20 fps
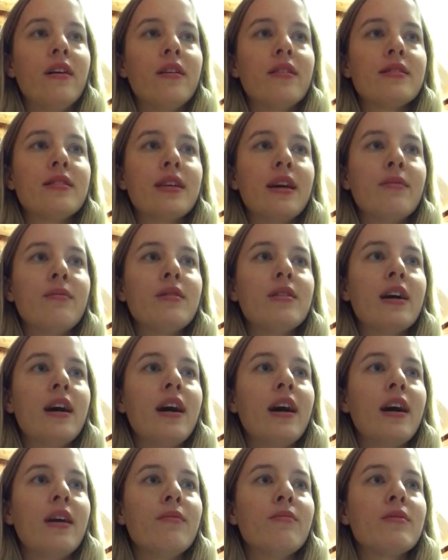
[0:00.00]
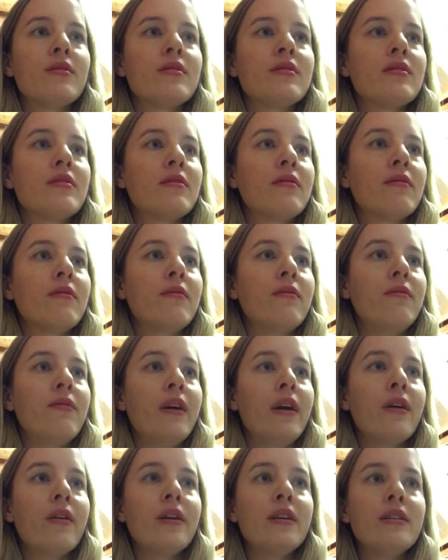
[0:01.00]
sometimes
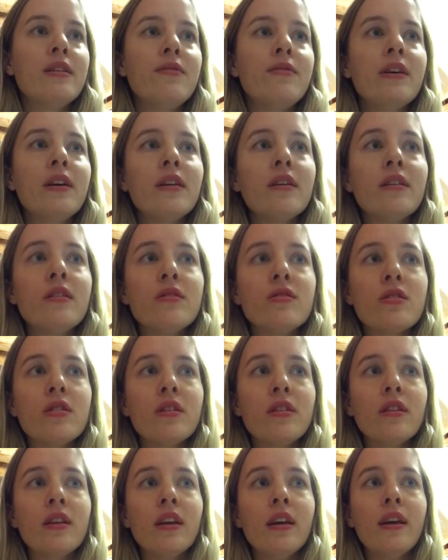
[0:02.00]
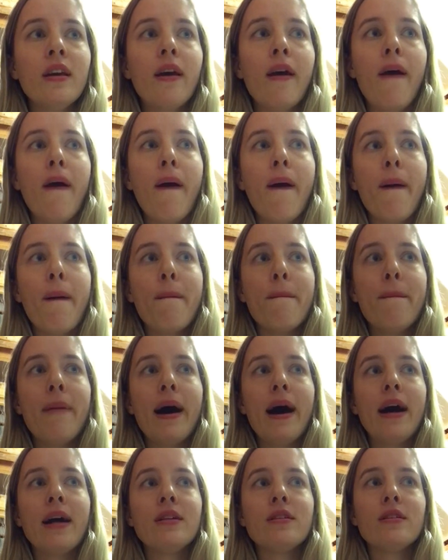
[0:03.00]
very difficult journey,
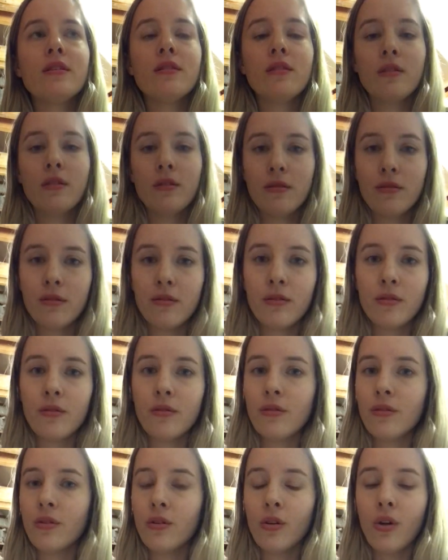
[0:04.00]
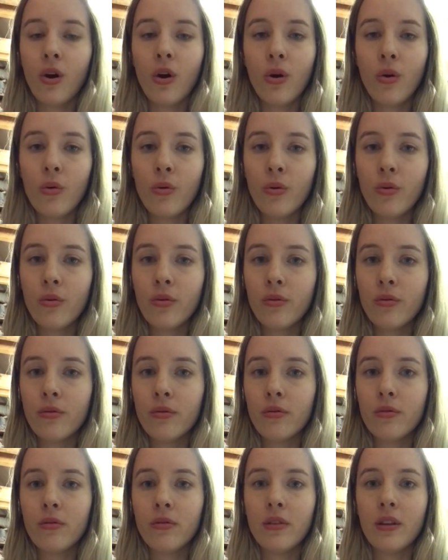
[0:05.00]
but know
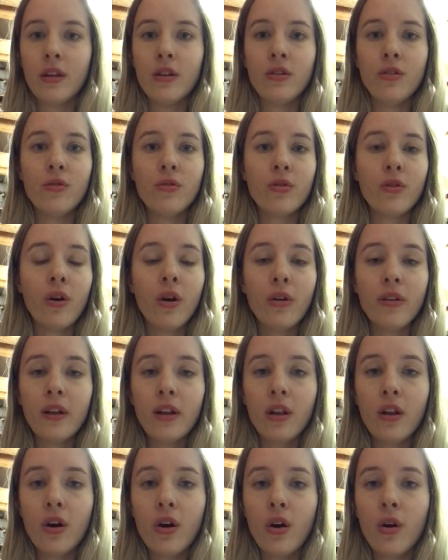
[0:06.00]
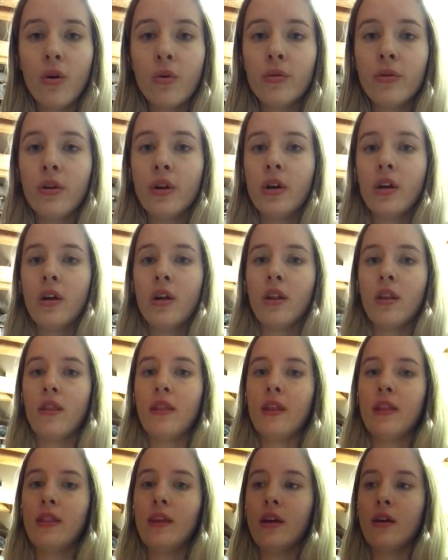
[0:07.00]
that you're not alone,
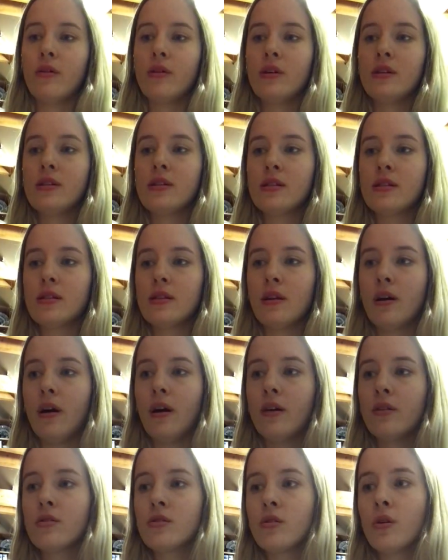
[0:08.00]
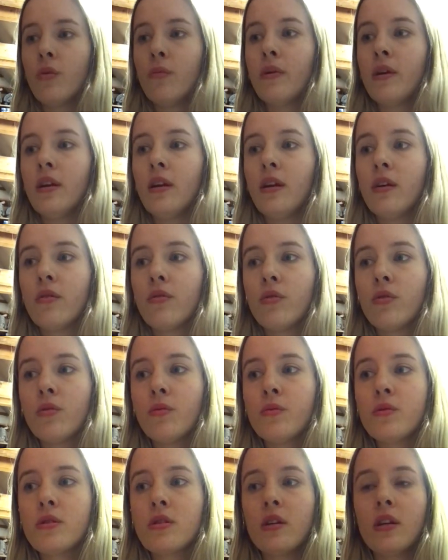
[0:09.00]
that there is so many
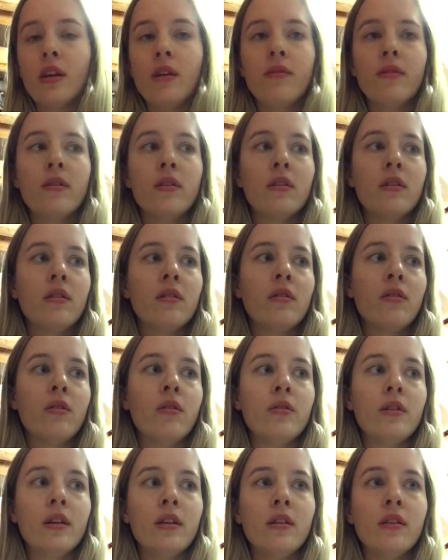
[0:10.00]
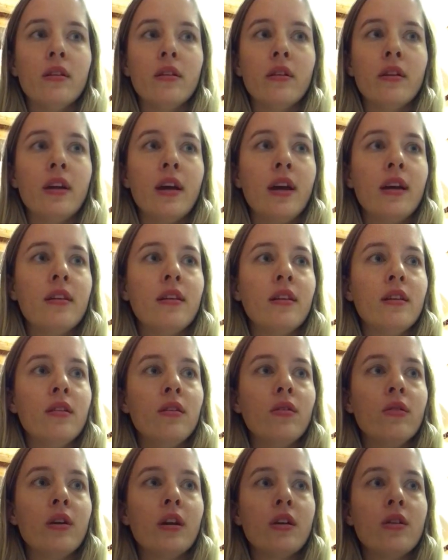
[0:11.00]
groups even on internet that
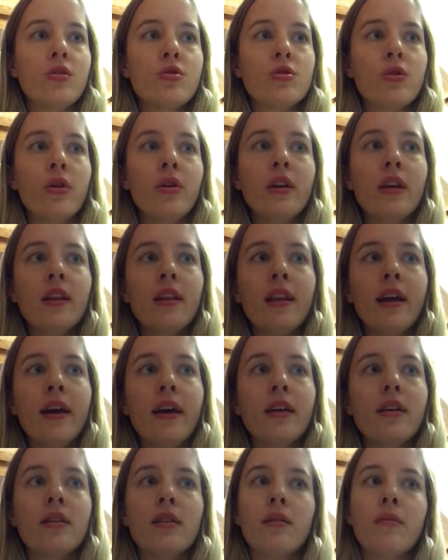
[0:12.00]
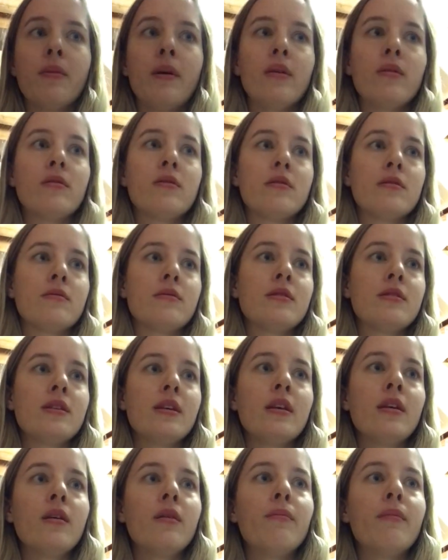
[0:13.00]
you can join, like about some
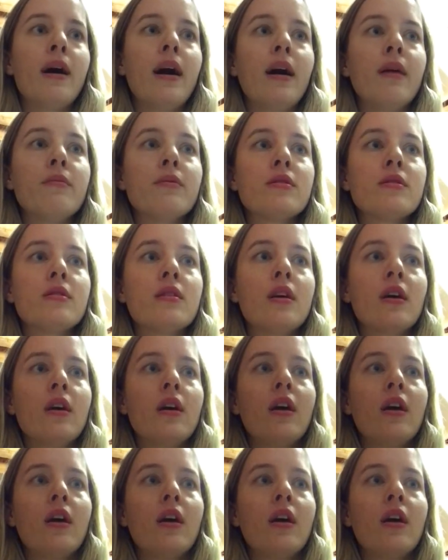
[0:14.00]
single moms